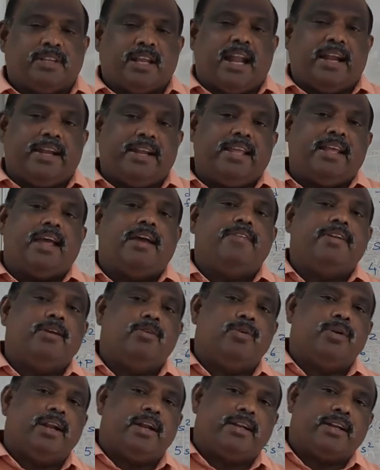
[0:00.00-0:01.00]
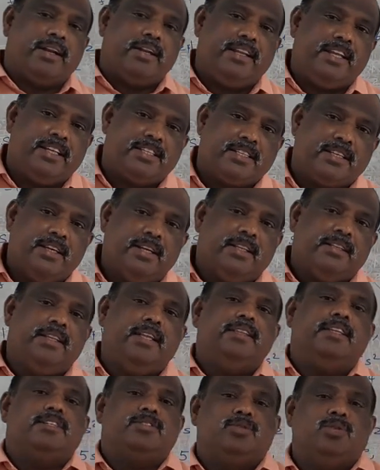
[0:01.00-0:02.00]
If it's already having one electron each,
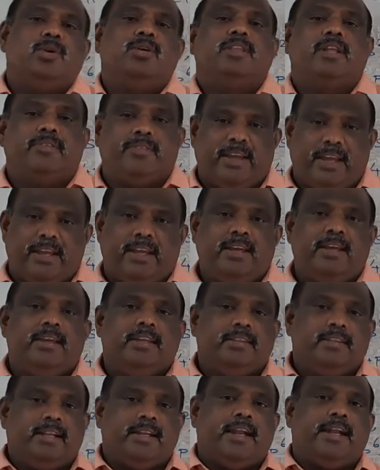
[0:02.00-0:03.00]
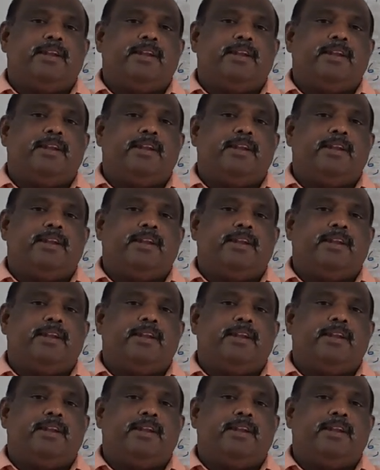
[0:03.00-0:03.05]
then there's no other way,